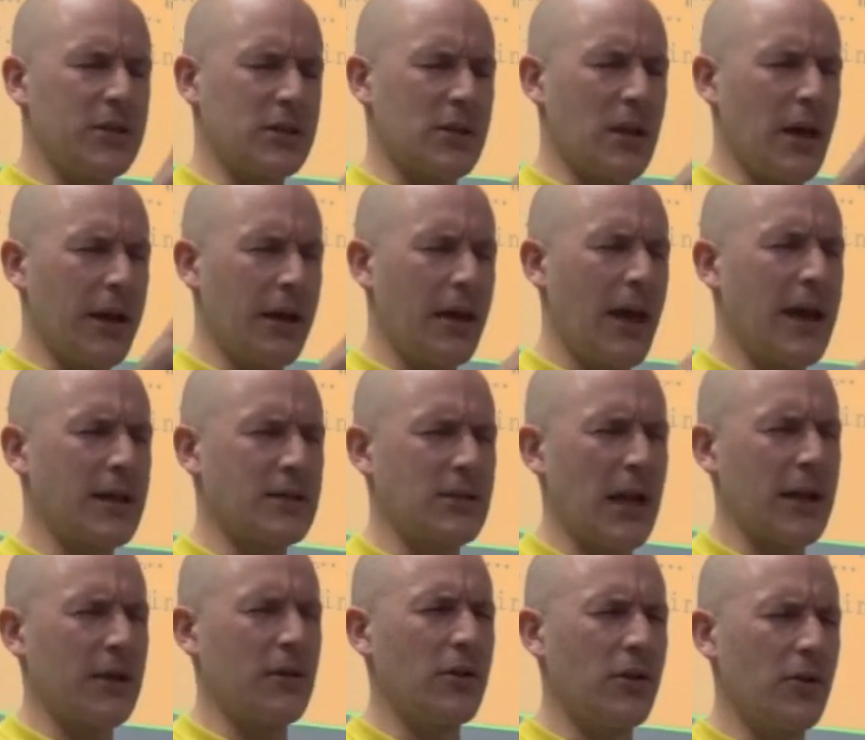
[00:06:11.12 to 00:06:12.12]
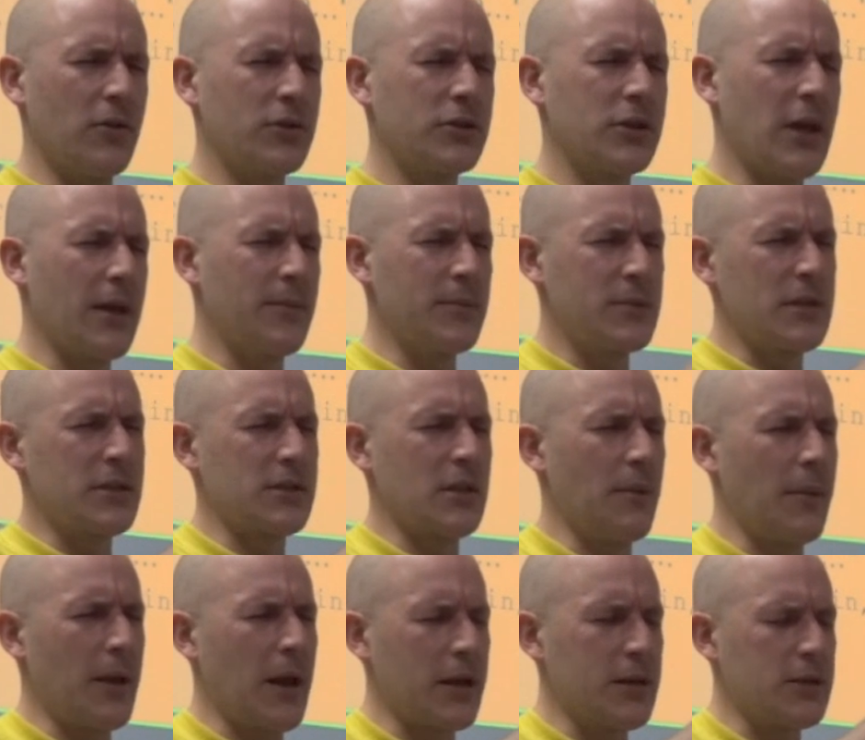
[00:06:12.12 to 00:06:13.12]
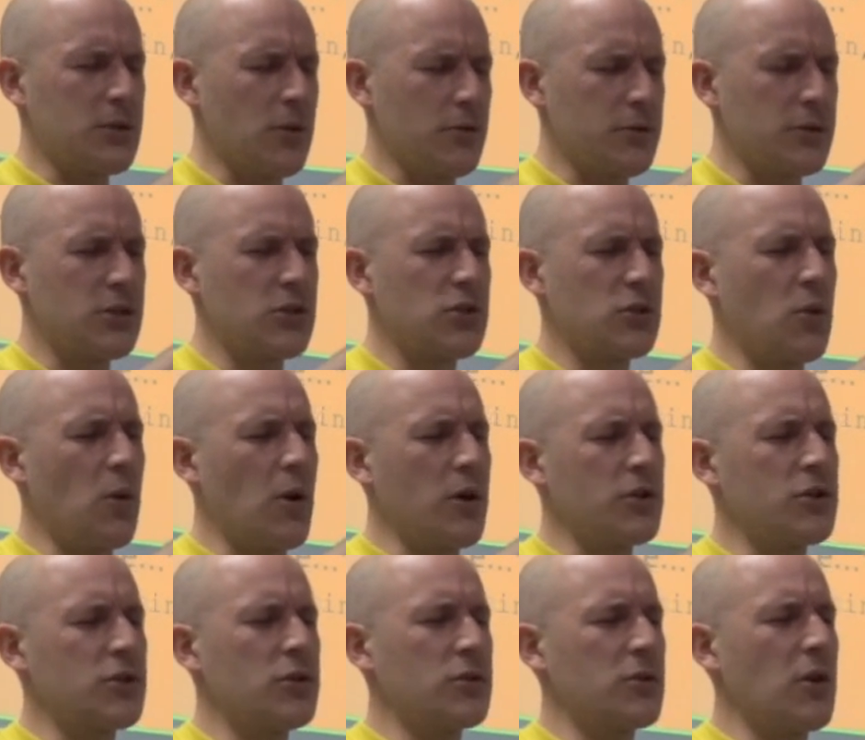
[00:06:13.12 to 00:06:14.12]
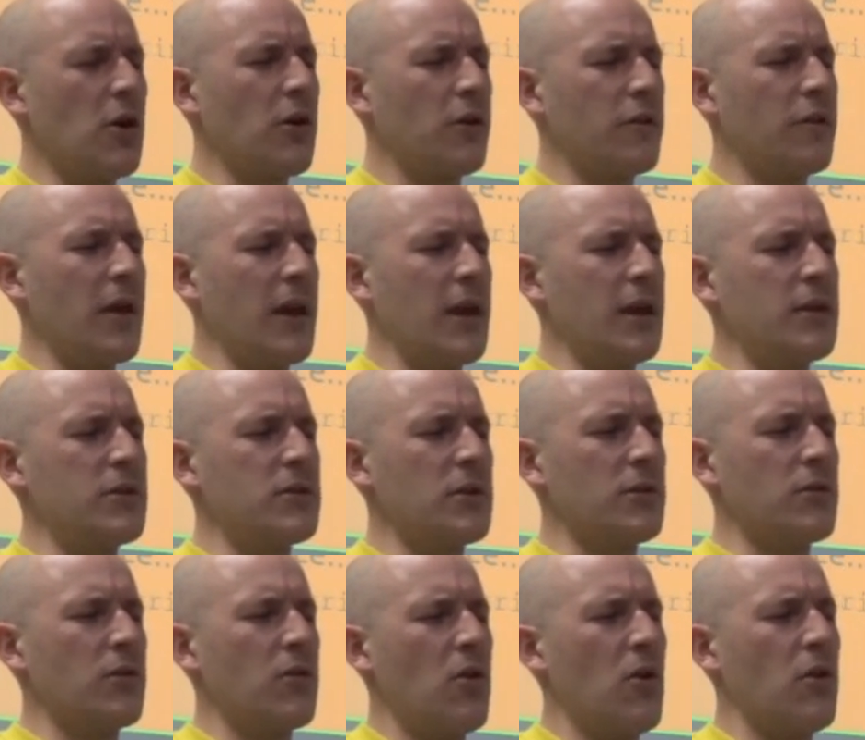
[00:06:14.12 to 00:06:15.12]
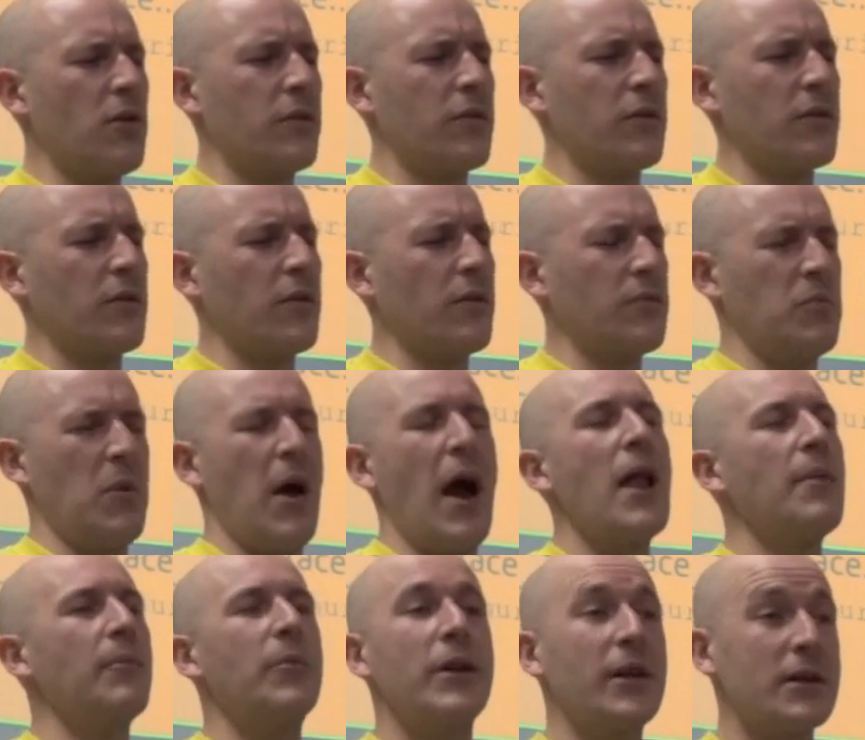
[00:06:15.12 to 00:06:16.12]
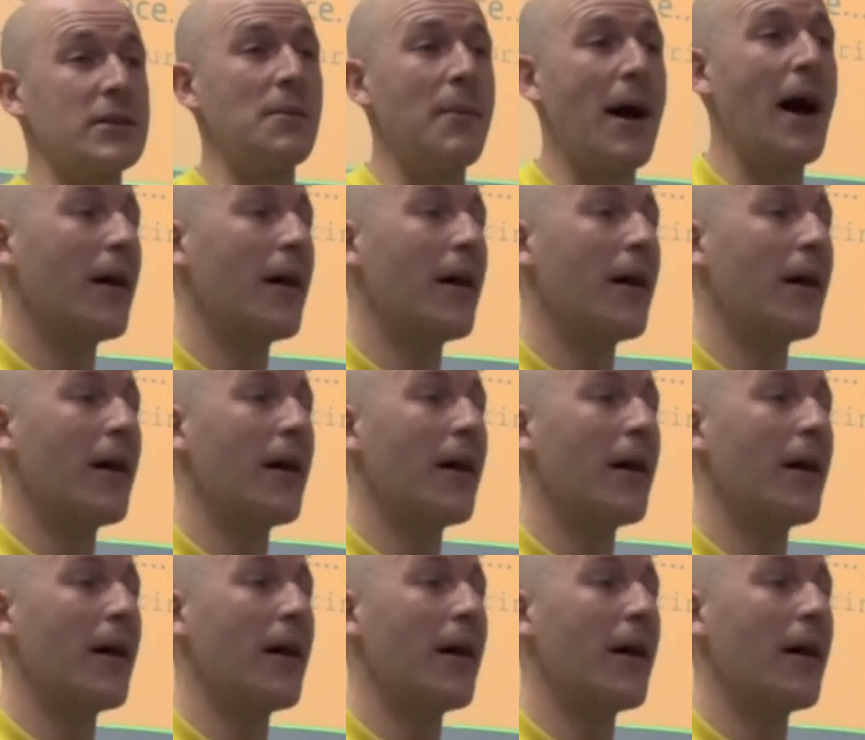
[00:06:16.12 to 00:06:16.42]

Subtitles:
just like hexagonal in all shapes. It's going to be like a sort of squashed octahedron or octagon. But it doesn't